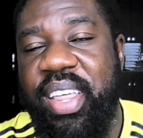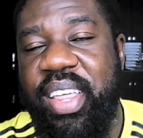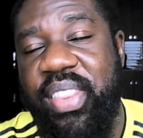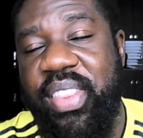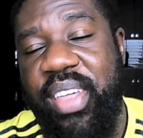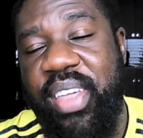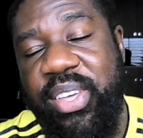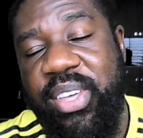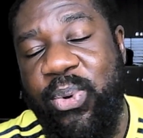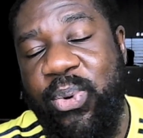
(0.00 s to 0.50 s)

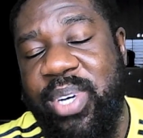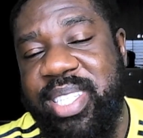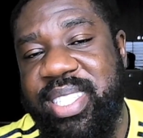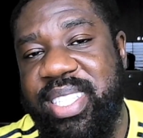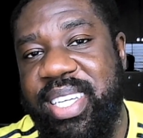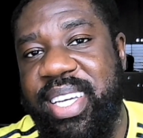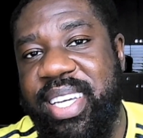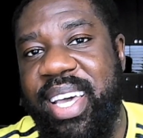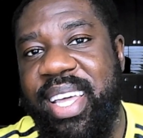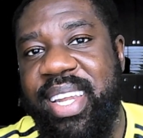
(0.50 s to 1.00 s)
Thank you once
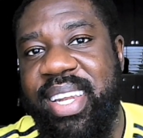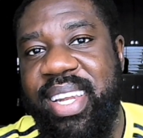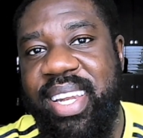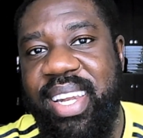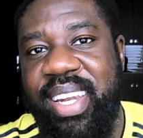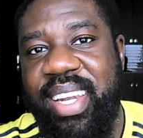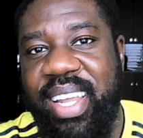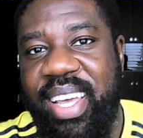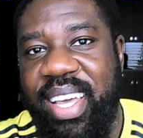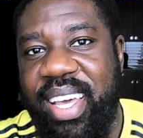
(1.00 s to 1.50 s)
again.
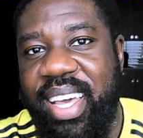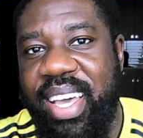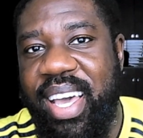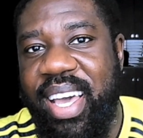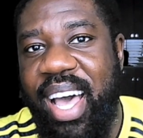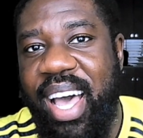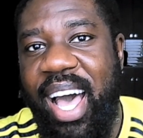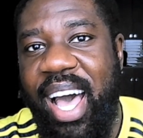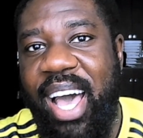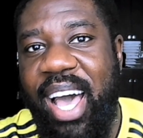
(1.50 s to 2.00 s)

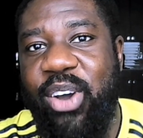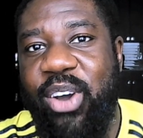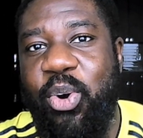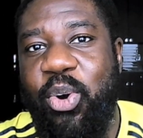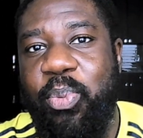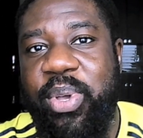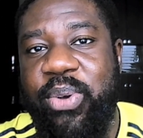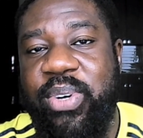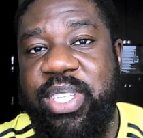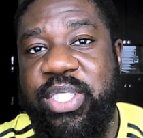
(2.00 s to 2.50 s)
I hope
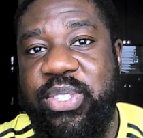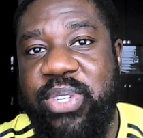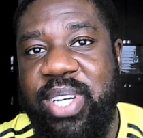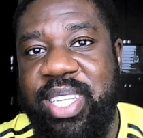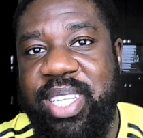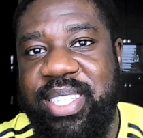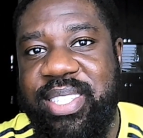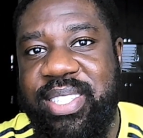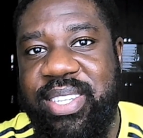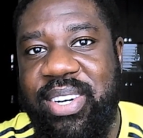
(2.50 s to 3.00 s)
you enjoyed
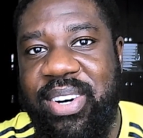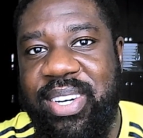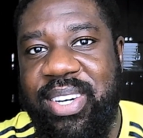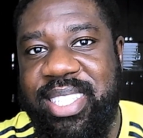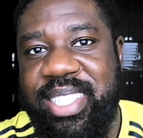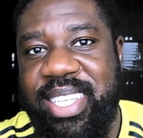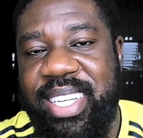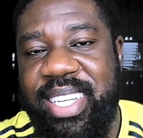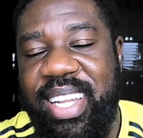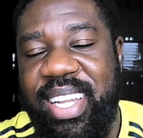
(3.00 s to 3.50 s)
this
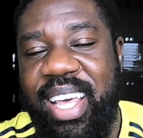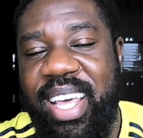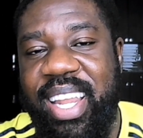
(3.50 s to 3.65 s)
content.